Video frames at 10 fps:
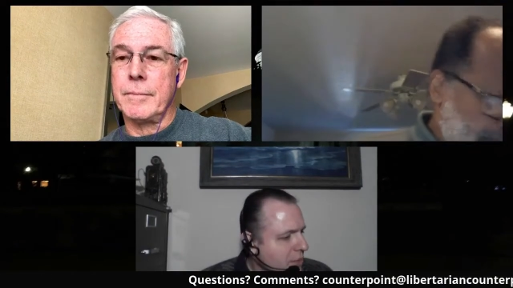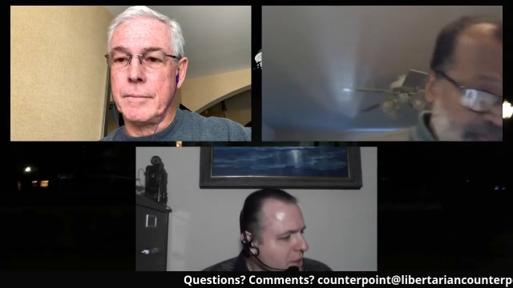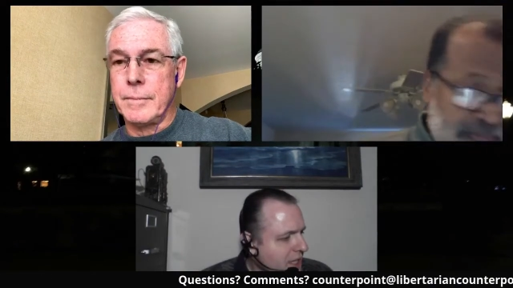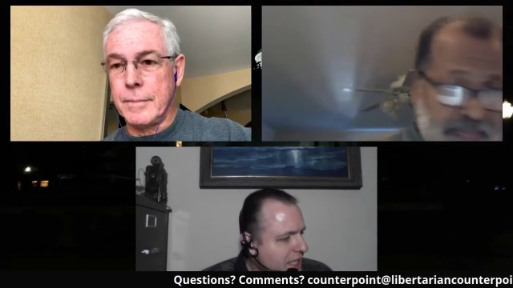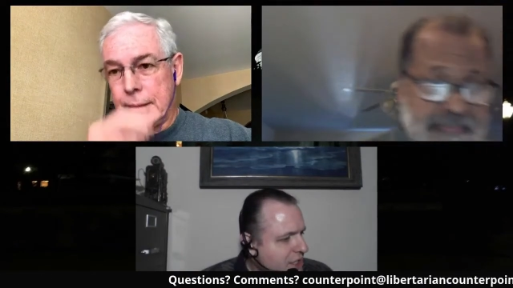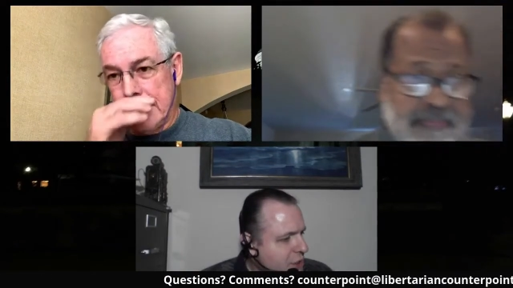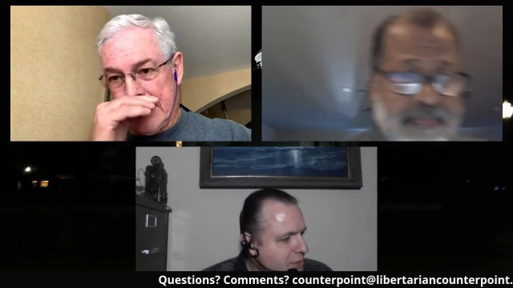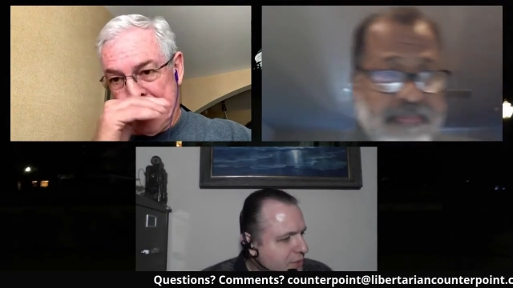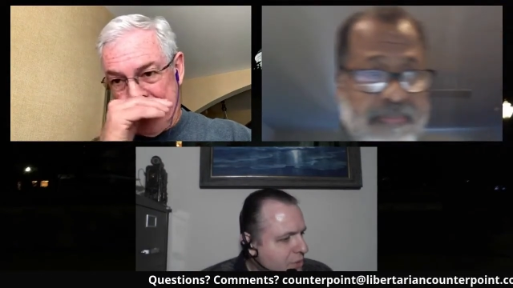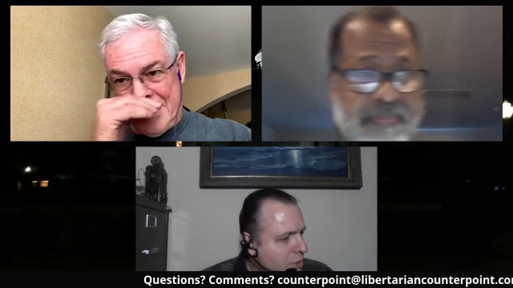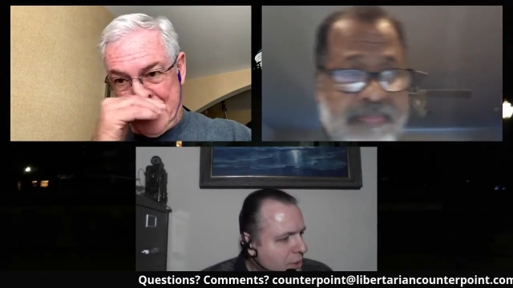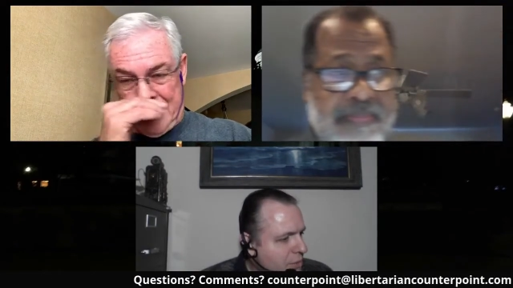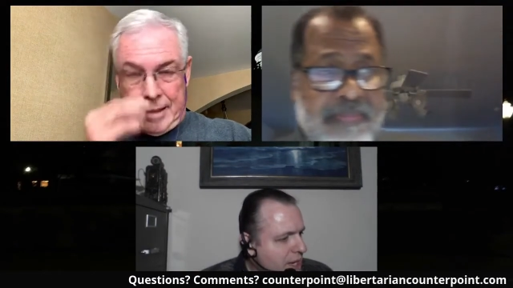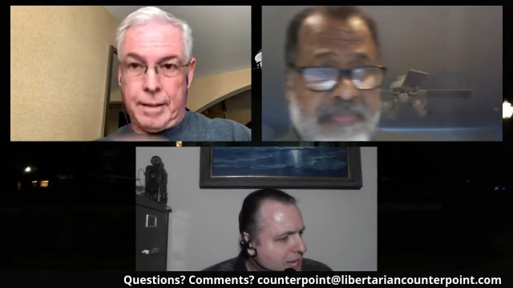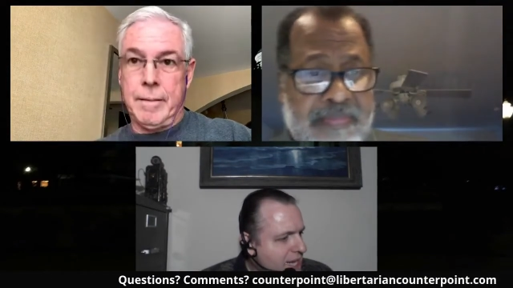Speaker 1: I wanted to get to before
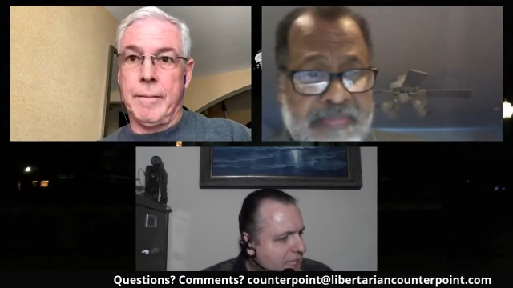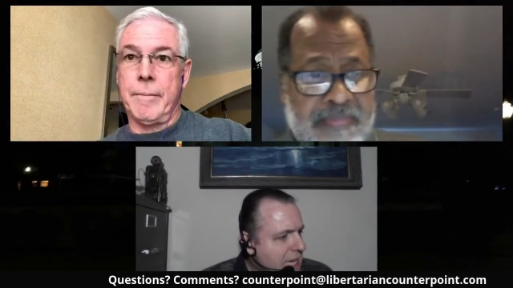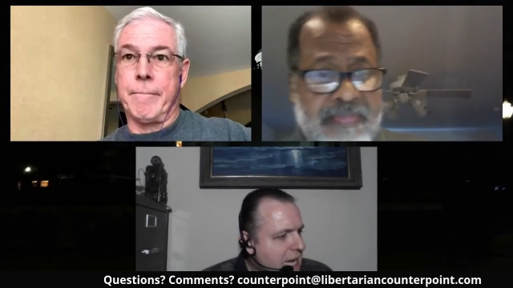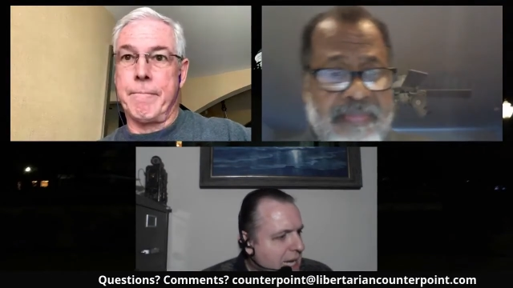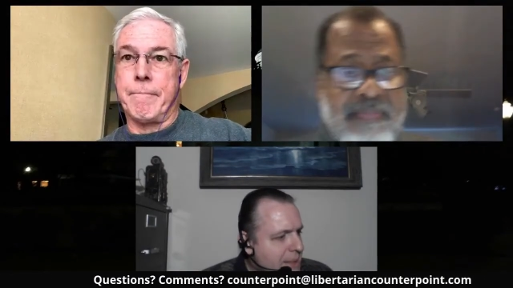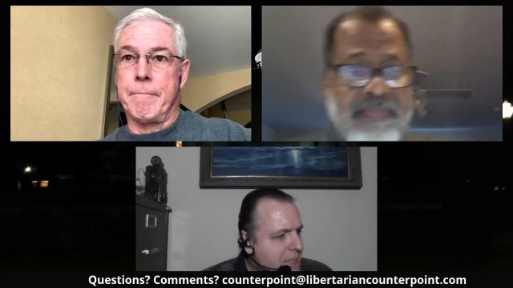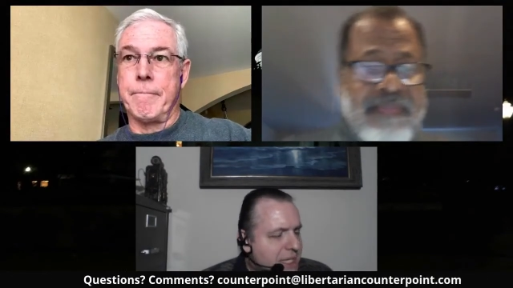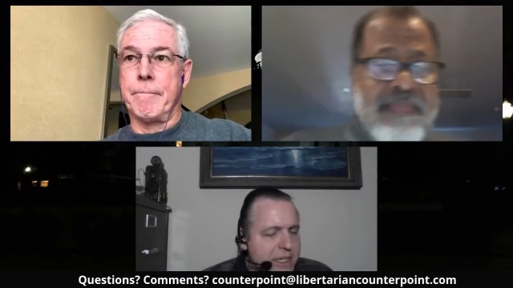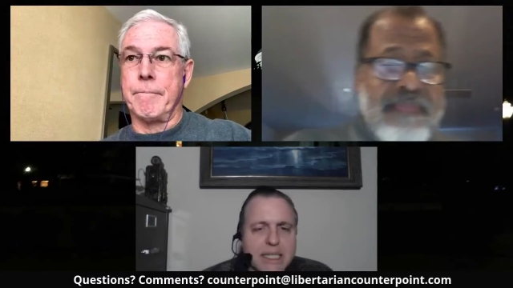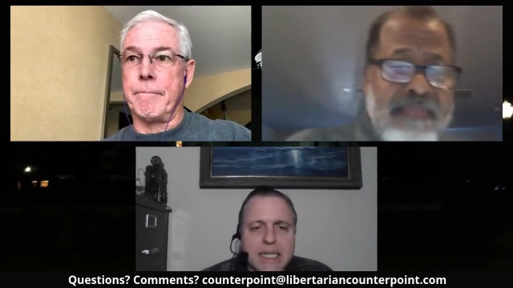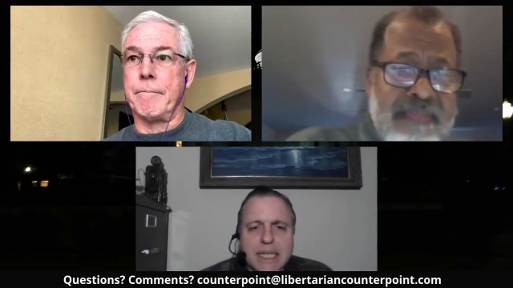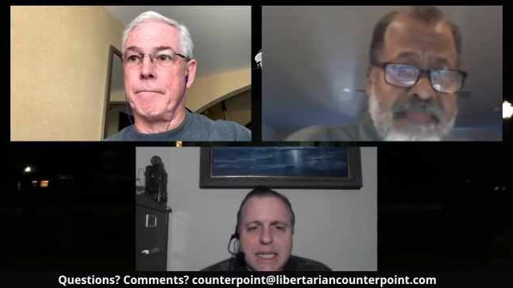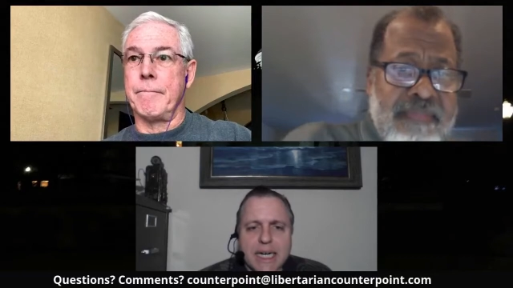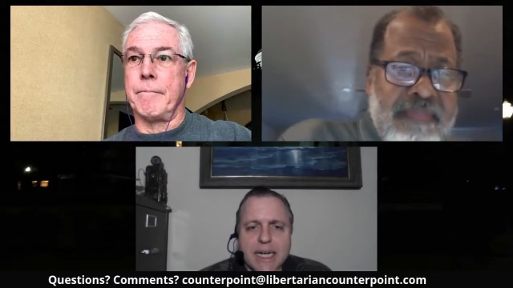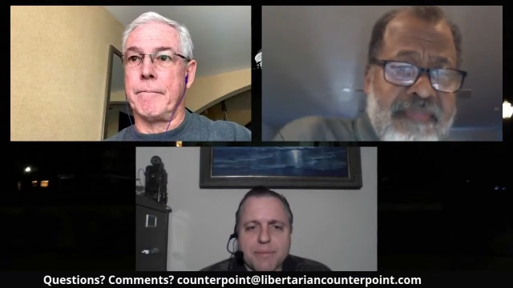we run out of time here.
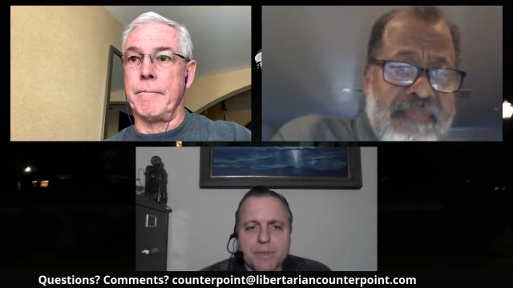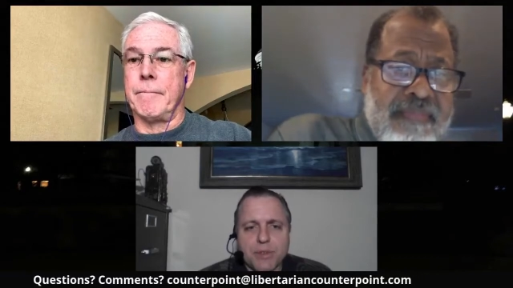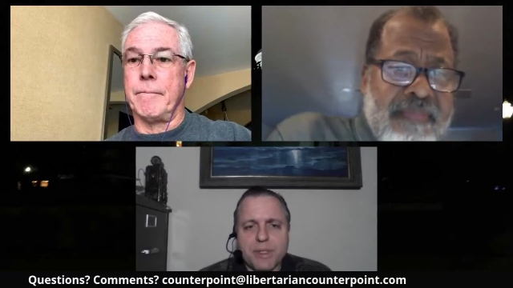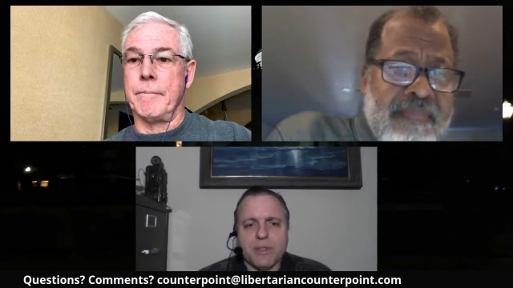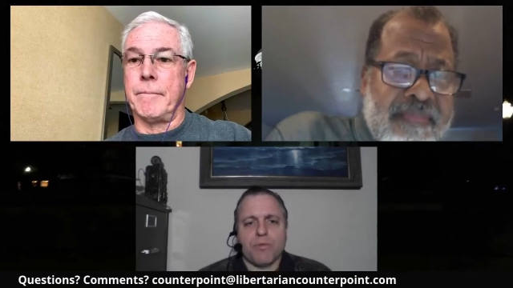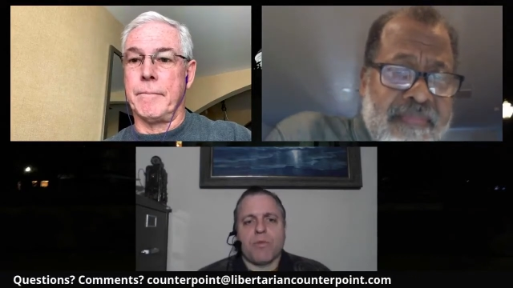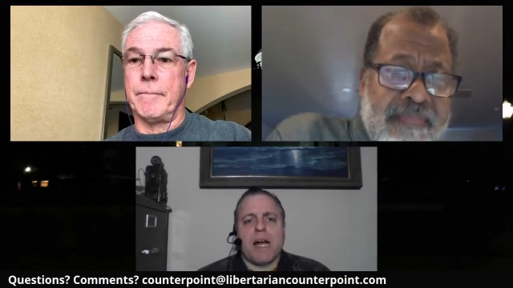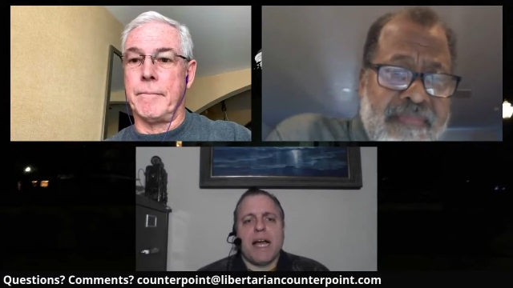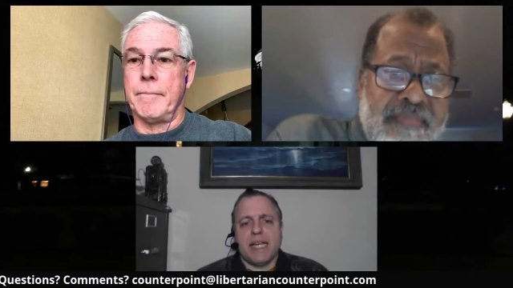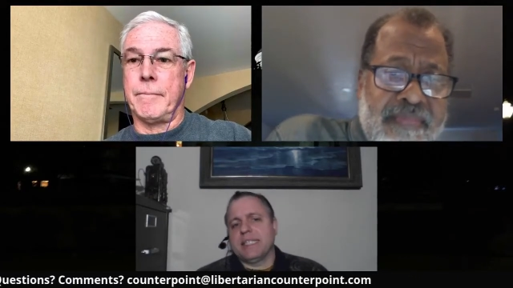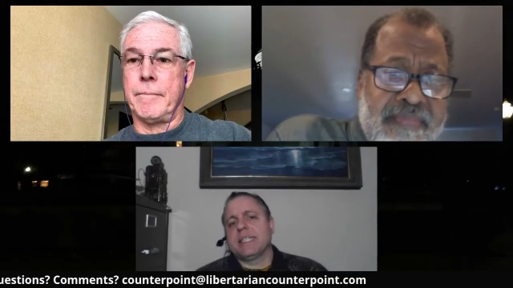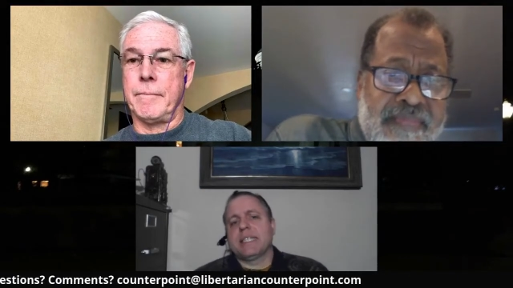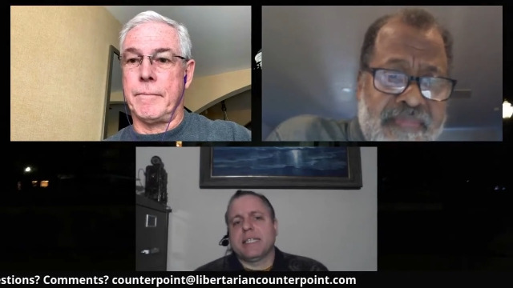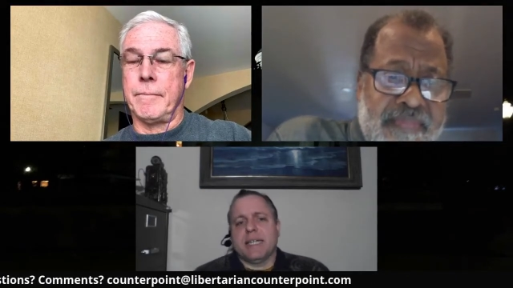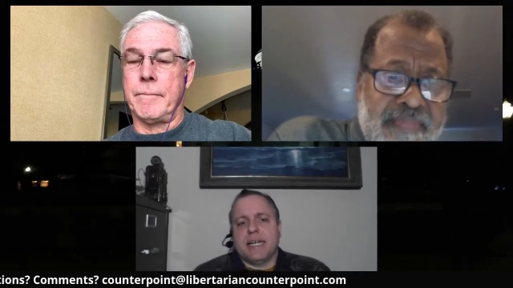Um, during the
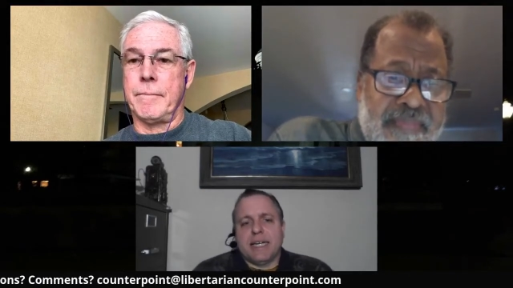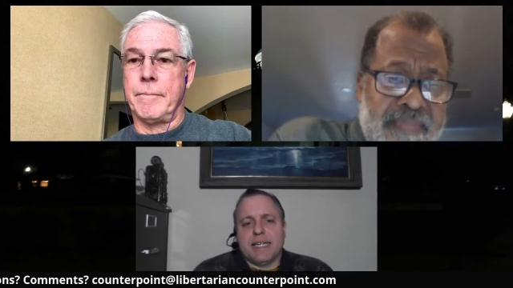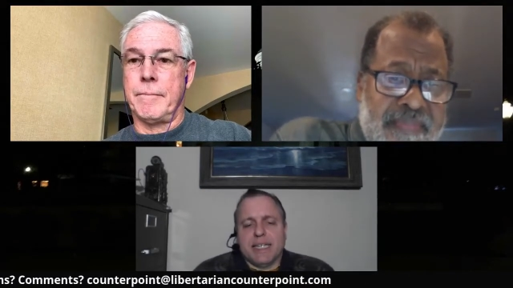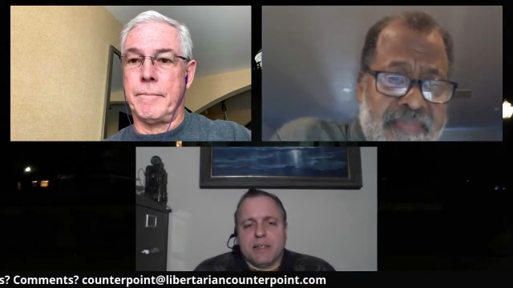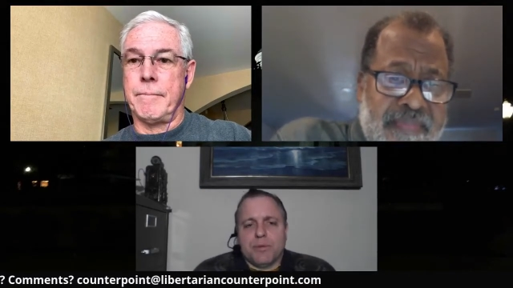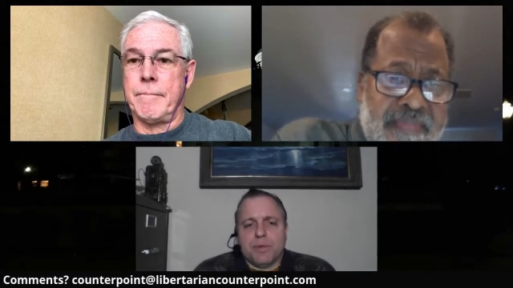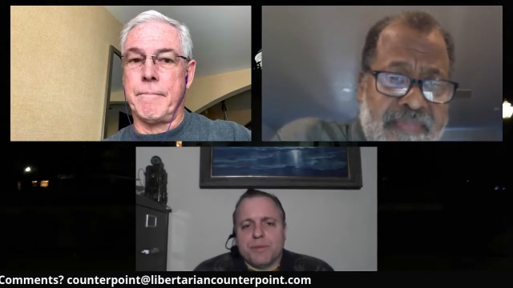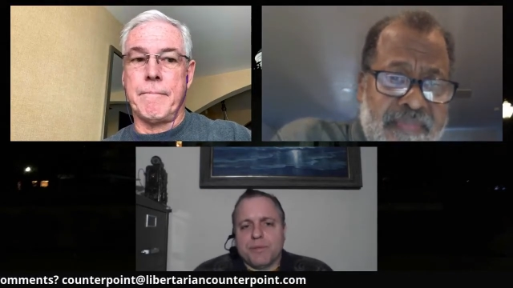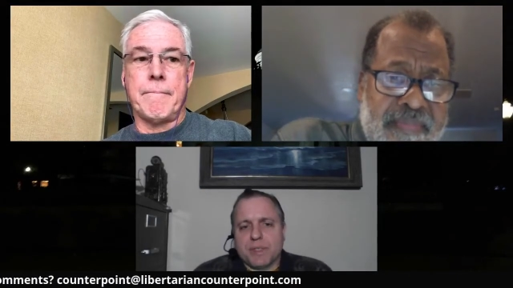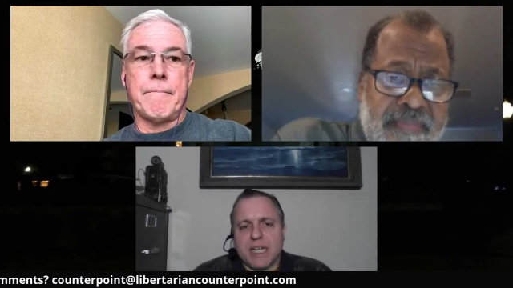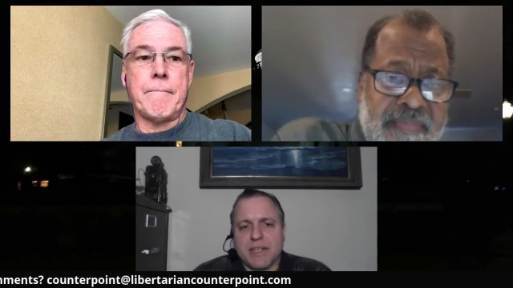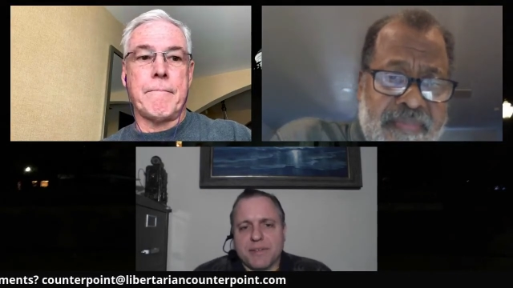riots, uh, you know, we're we're kind